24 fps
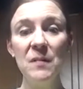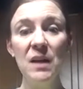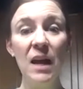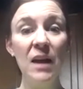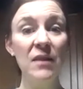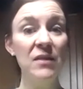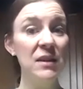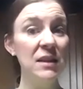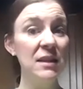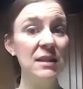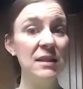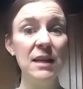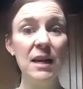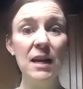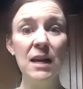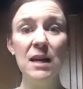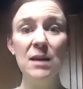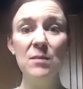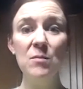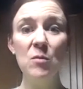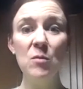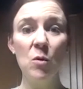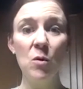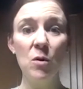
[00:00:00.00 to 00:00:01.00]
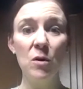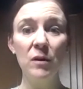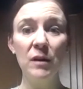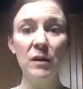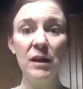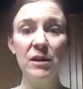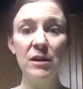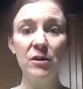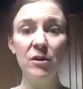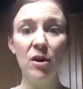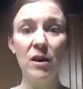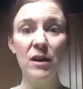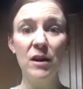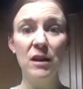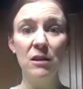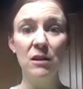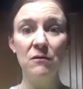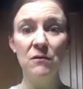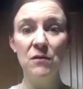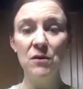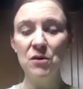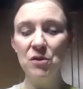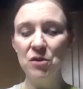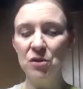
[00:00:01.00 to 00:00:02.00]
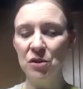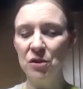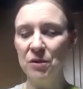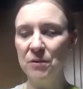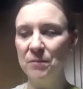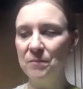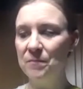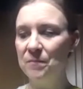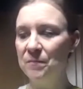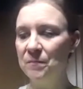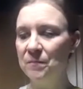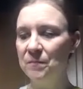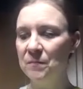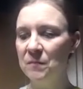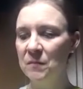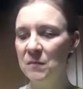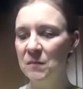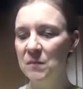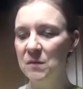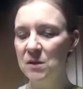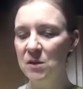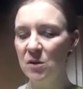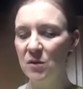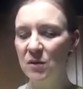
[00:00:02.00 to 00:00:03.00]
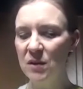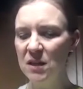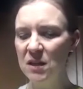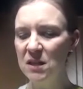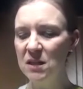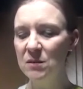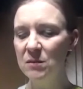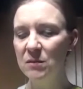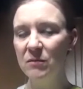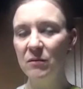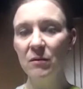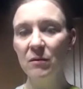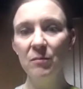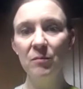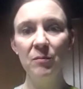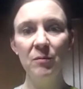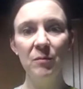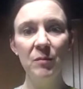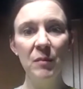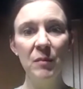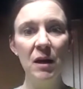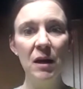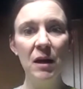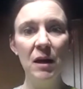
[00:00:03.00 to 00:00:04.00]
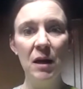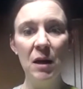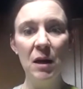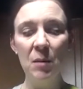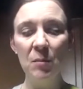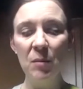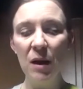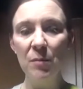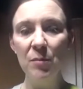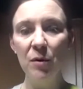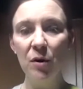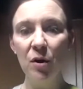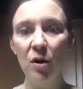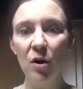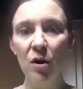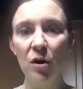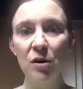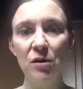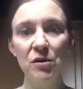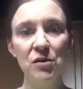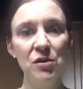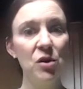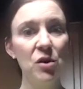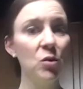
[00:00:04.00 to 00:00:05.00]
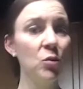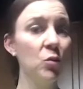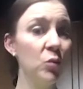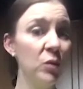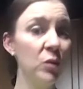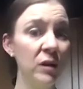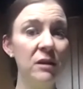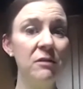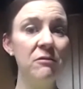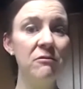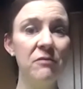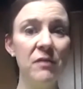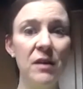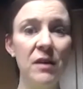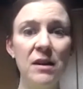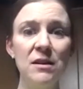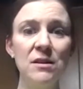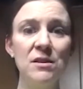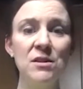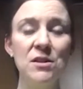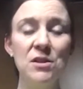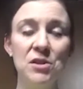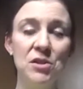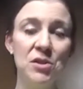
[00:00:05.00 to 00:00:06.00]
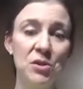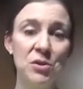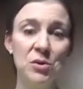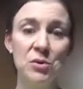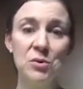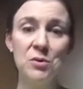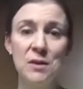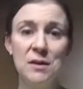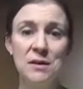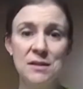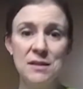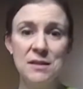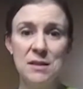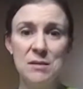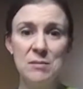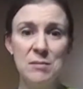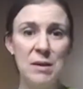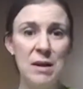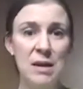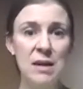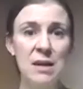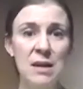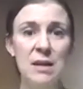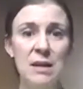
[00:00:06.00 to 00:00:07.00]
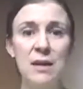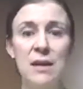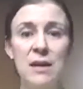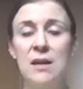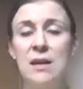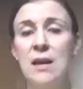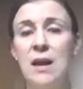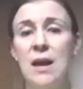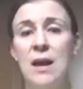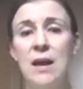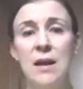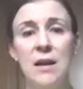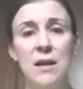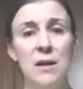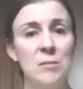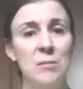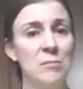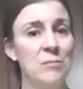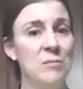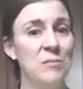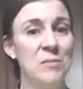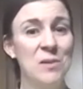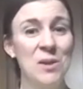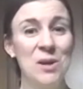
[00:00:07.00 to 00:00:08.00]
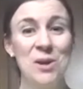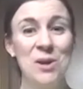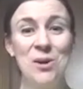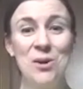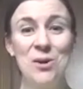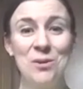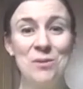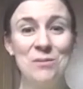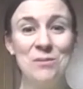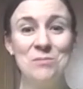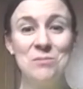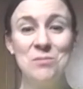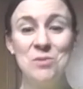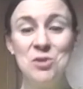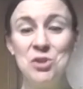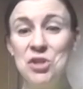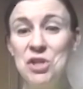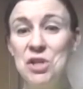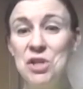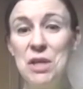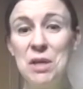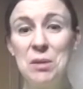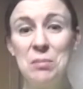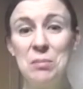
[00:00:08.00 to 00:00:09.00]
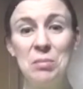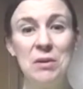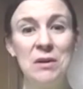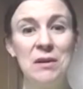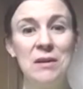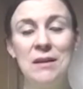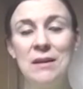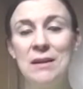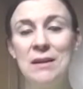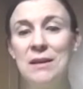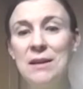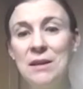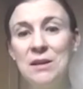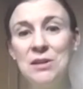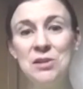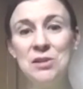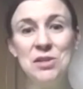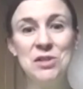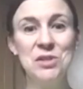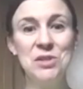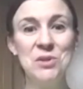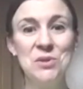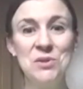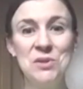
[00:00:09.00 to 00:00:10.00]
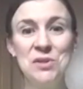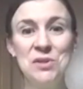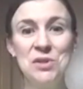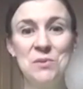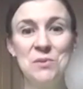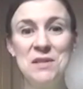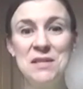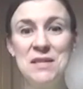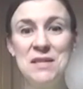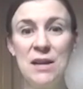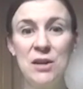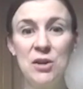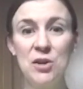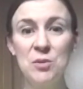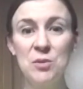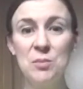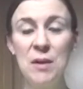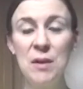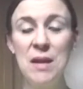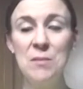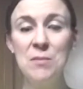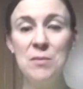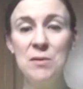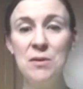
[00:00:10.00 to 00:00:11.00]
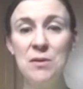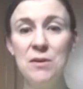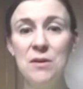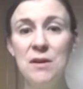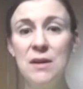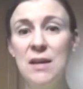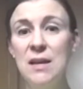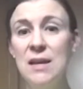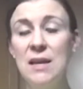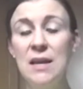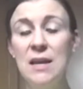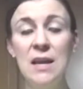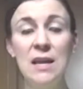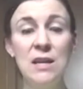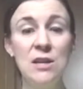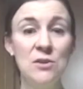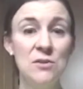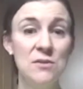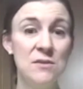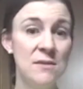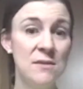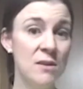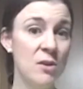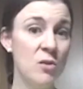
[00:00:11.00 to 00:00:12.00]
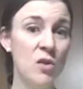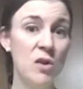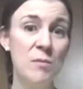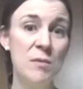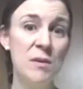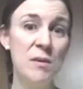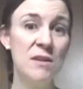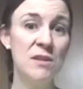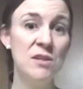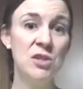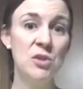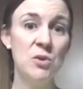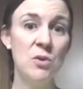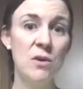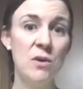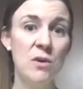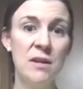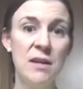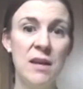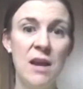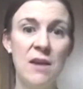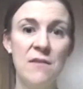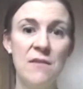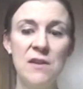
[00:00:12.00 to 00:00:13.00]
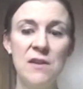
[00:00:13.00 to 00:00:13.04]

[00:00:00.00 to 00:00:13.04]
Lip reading: at this time or later on in the future. So these paper cards are really fun to do and to make. They're cheap, just uses your recycled paper and uses equipment that you already have